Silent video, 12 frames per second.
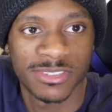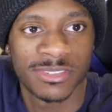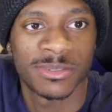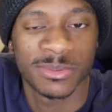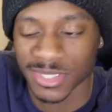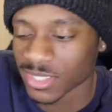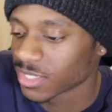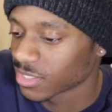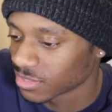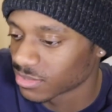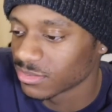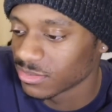You know what I'm
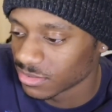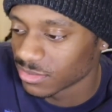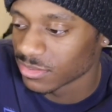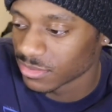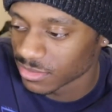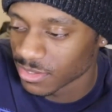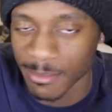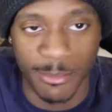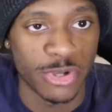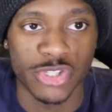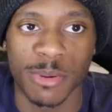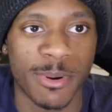saying?
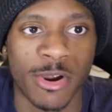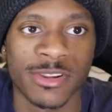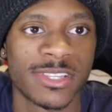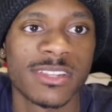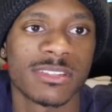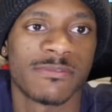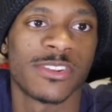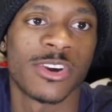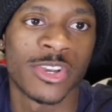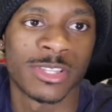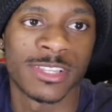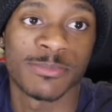Most of y'all probably already seen this
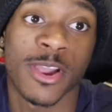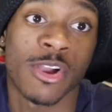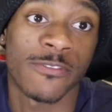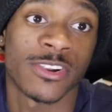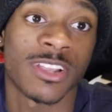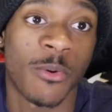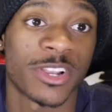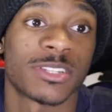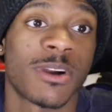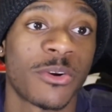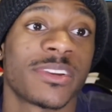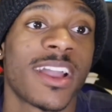video. This is probably your first time
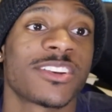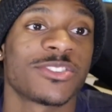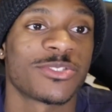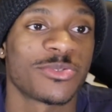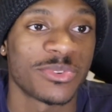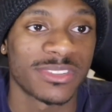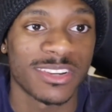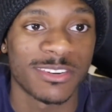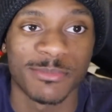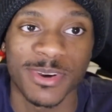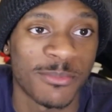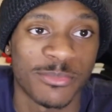watching my reaction to it though.
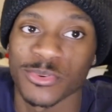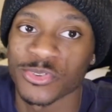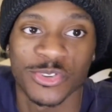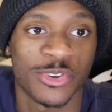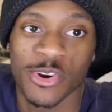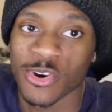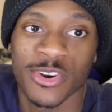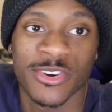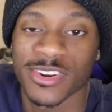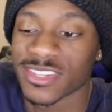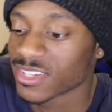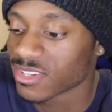But I'm pretty sure y'all
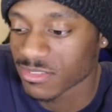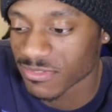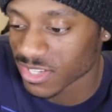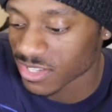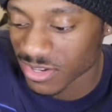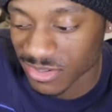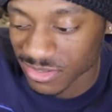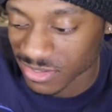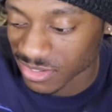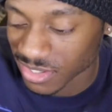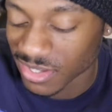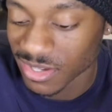already seen this video.
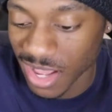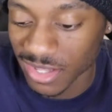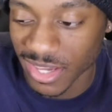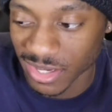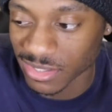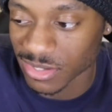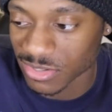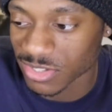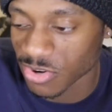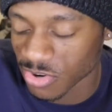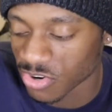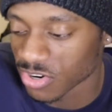I like it though, it's
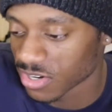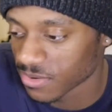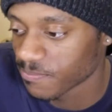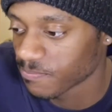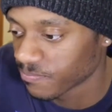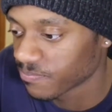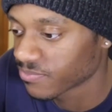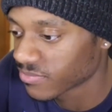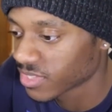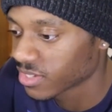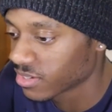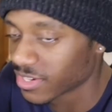go hard.
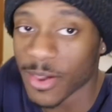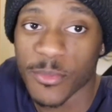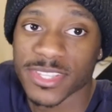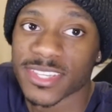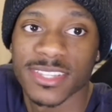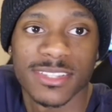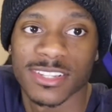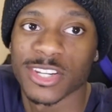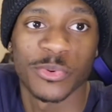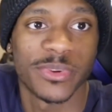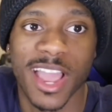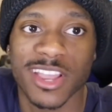Can't wait to get to the
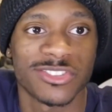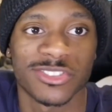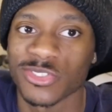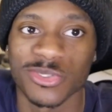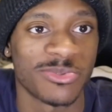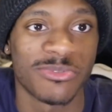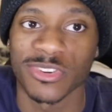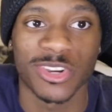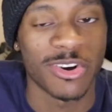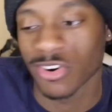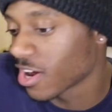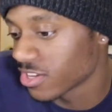other reactions too. We finna
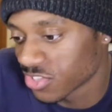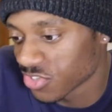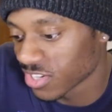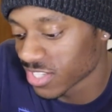go crazy, y'all.